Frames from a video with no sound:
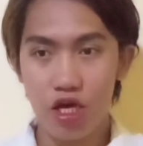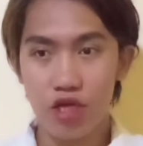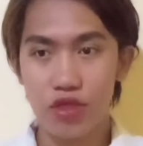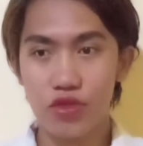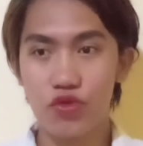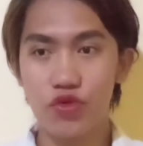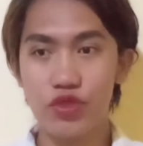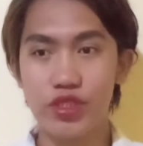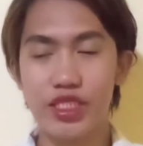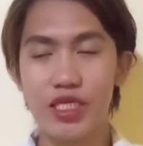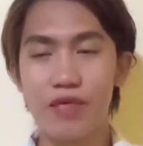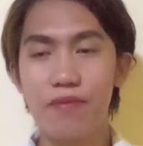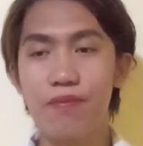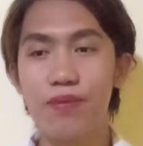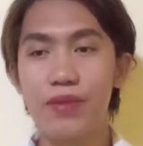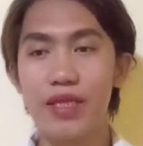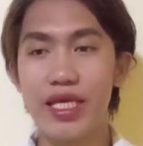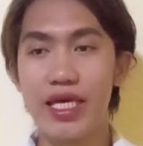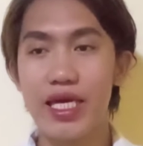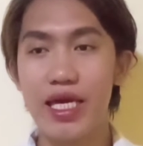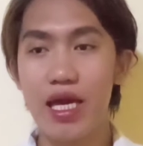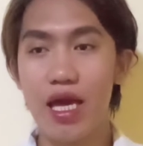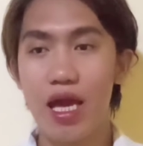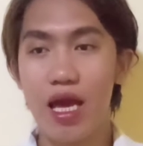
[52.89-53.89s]
To
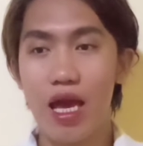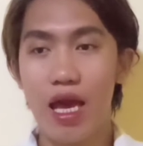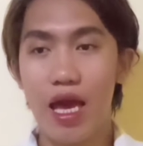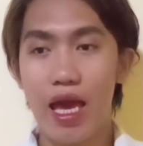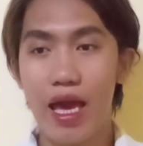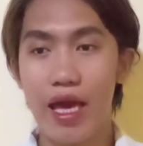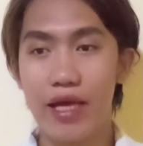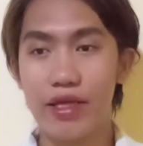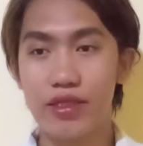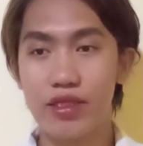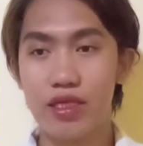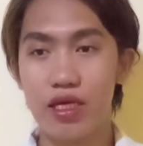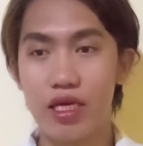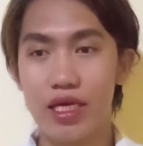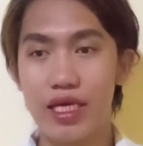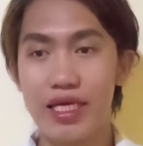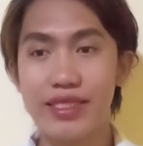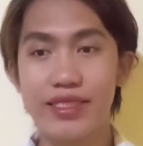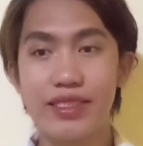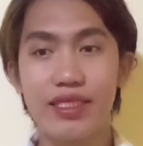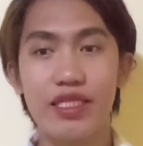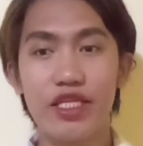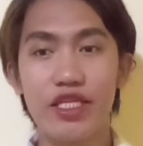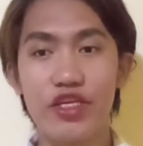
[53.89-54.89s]
simply and
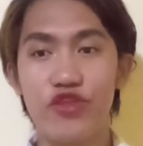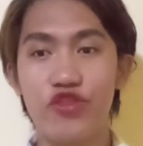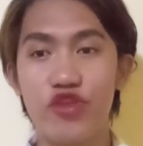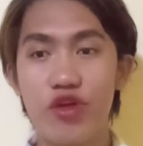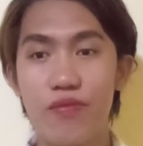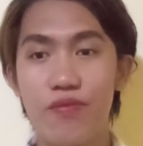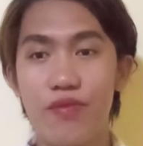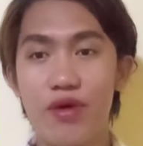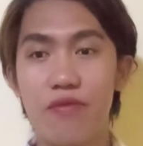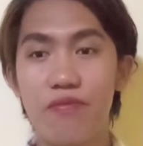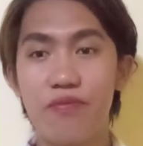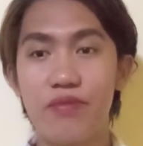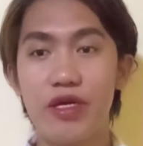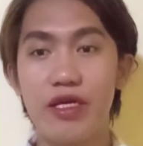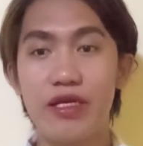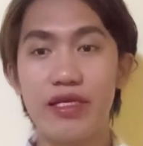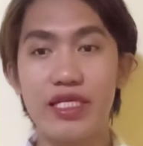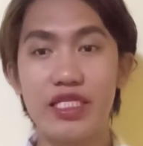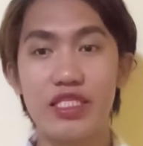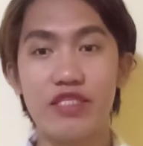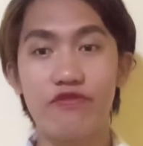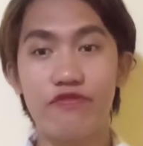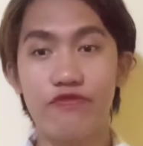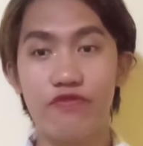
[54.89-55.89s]
easily remember
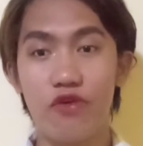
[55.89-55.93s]
these